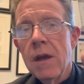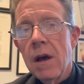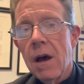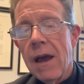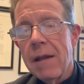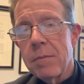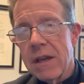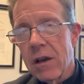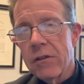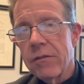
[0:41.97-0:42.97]
And
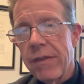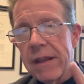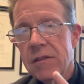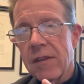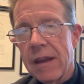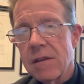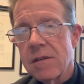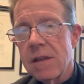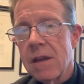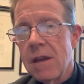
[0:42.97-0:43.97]
because of that
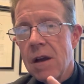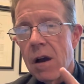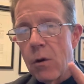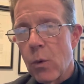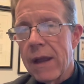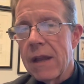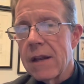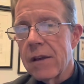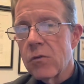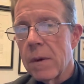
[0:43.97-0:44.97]
sanctity, are
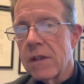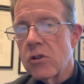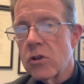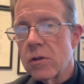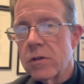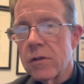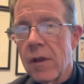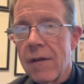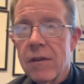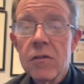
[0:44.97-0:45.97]
recognized by the church as
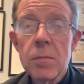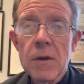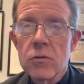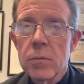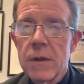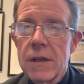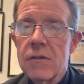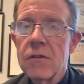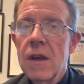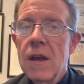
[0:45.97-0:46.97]
having a special place,